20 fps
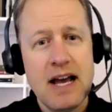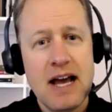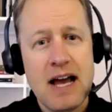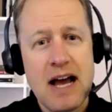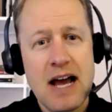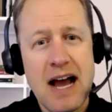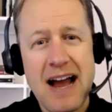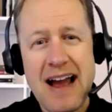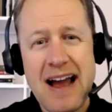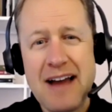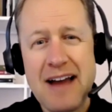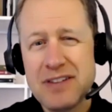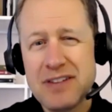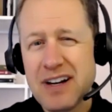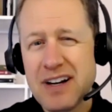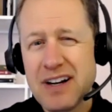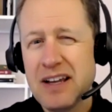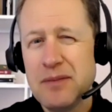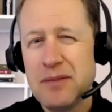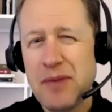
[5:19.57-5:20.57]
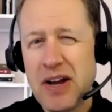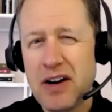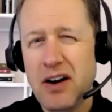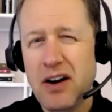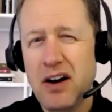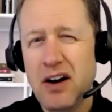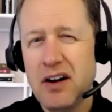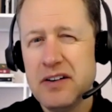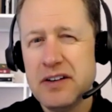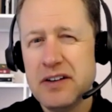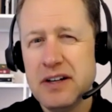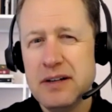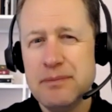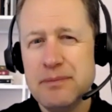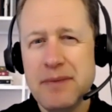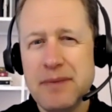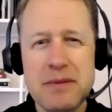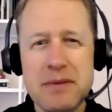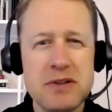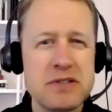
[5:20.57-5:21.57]
after I got about 100,
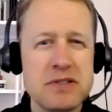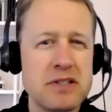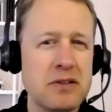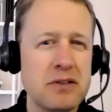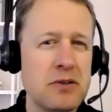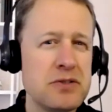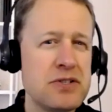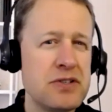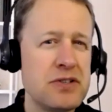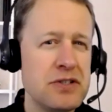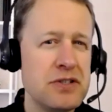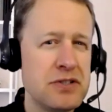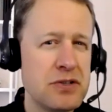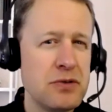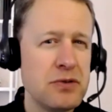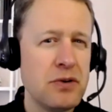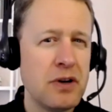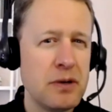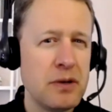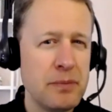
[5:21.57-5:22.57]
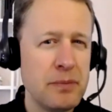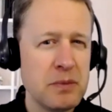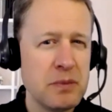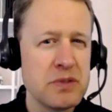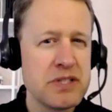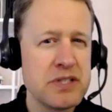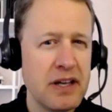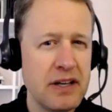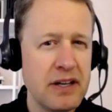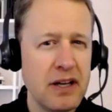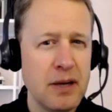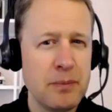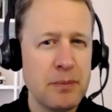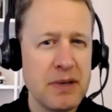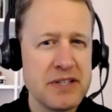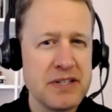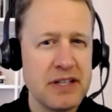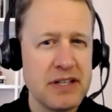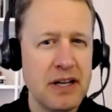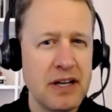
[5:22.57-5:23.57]
maybe it was closer to 200 people signed up, I
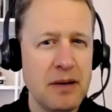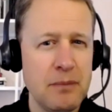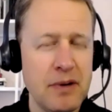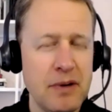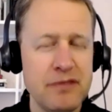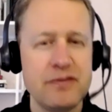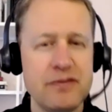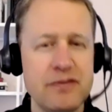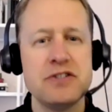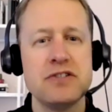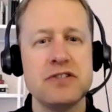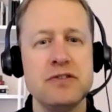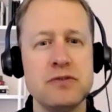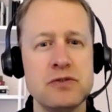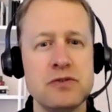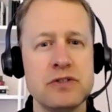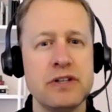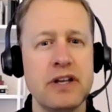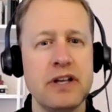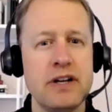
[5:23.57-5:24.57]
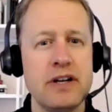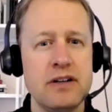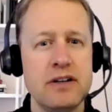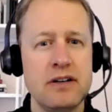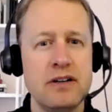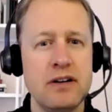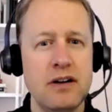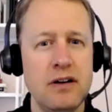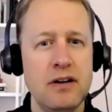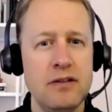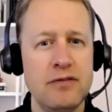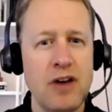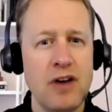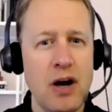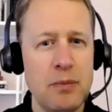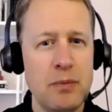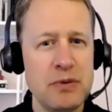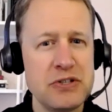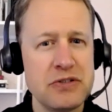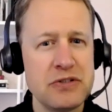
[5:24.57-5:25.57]
sent out my first newsletter of
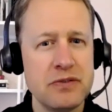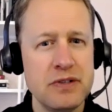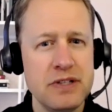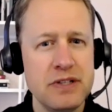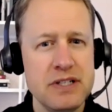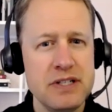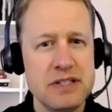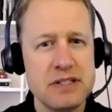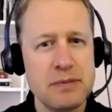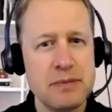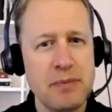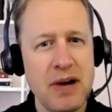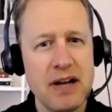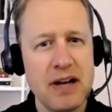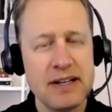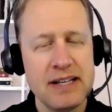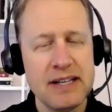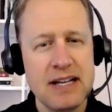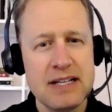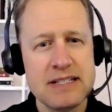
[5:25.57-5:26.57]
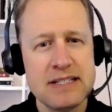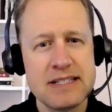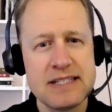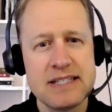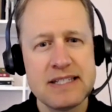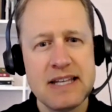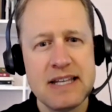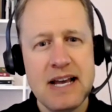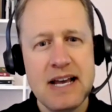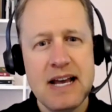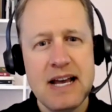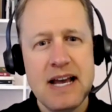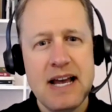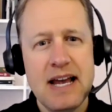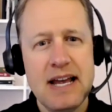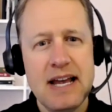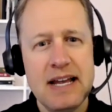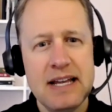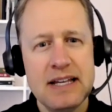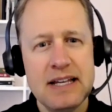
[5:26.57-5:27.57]
opportunities of podcasts.
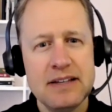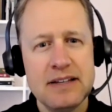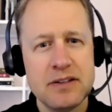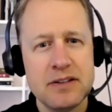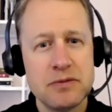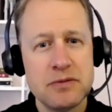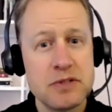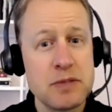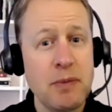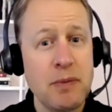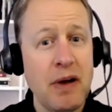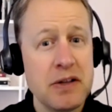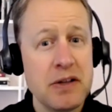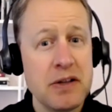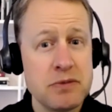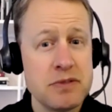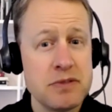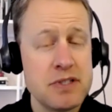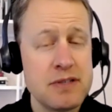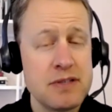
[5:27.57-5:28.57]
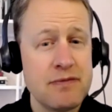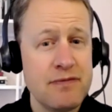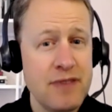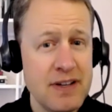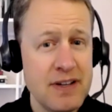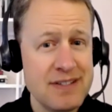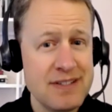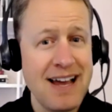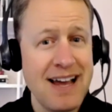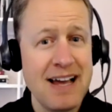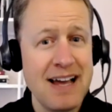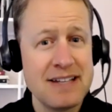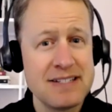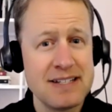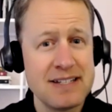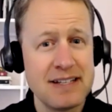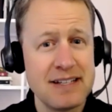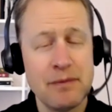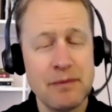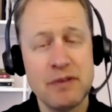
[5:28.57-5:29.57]
And the response was
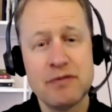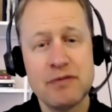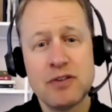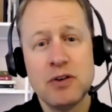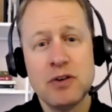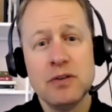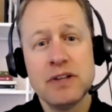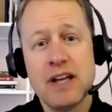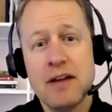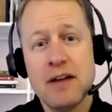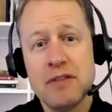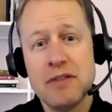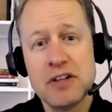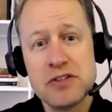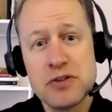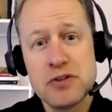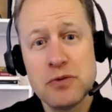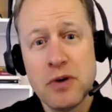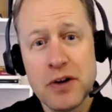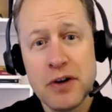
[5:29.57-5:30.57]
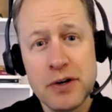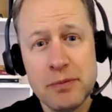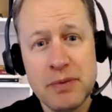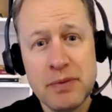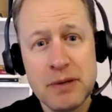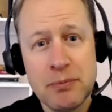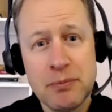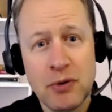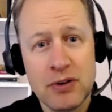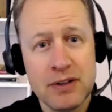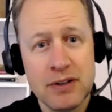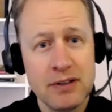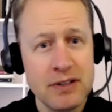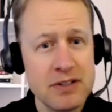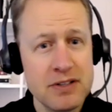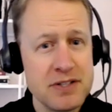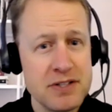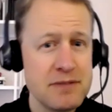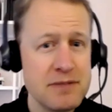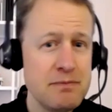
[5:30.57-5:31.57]
fantastic. I mean, for only having 200 people on the
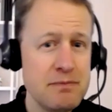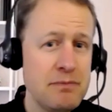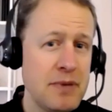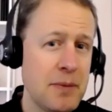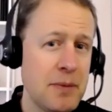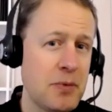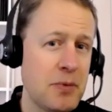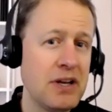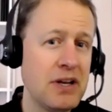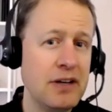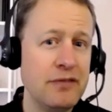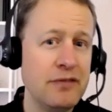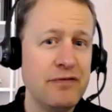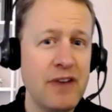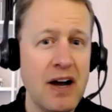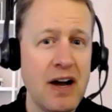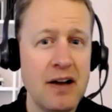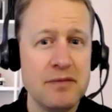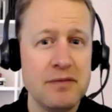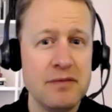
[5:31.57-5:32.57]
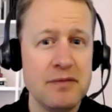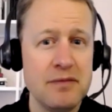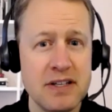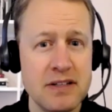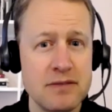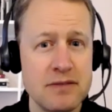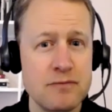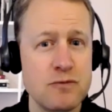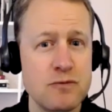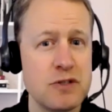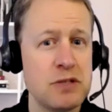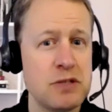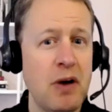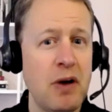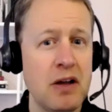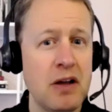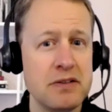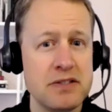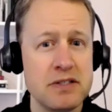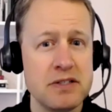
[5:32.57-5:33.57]
list, people were getting 5, 10
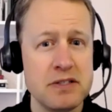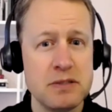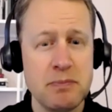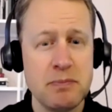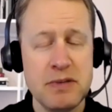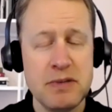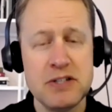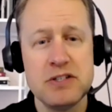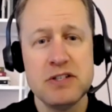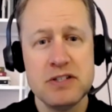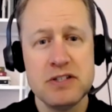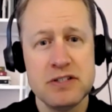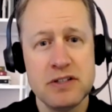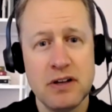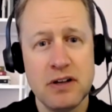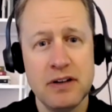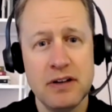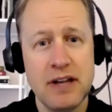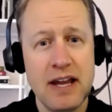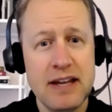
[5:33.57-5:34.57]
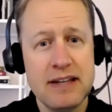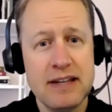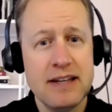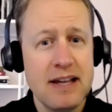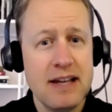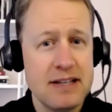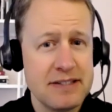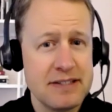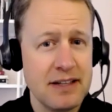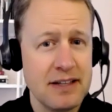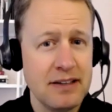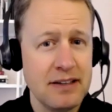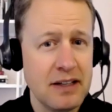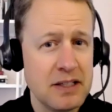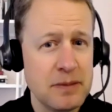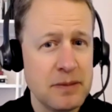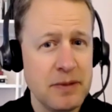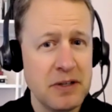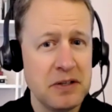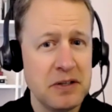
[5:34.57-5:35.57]
responses, pitches on, hey, yes, I'd like to
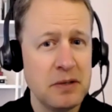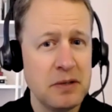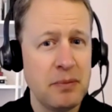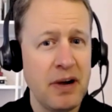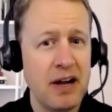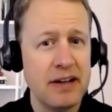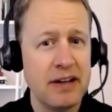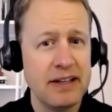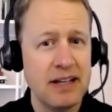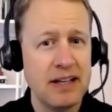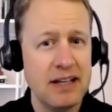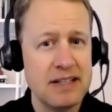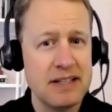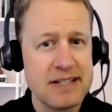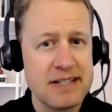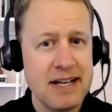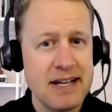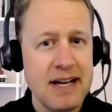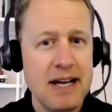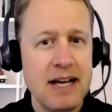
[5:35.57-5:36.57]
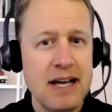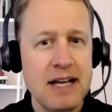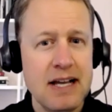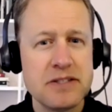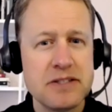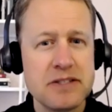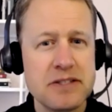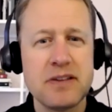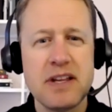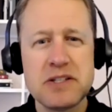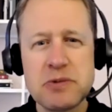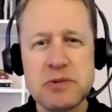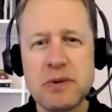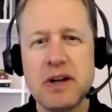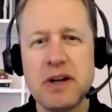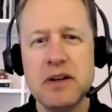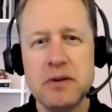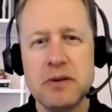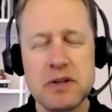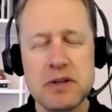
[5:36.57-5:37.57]
be on your podcast. And so that's when I
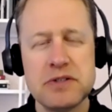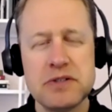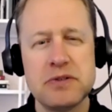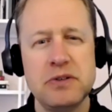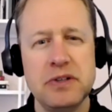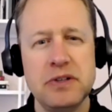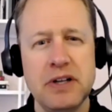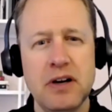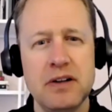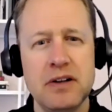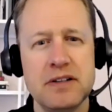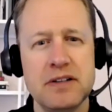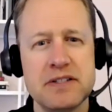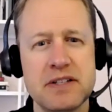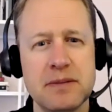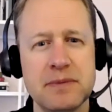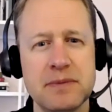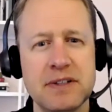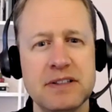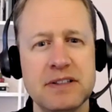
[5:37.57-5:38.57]
knew I was really on to something.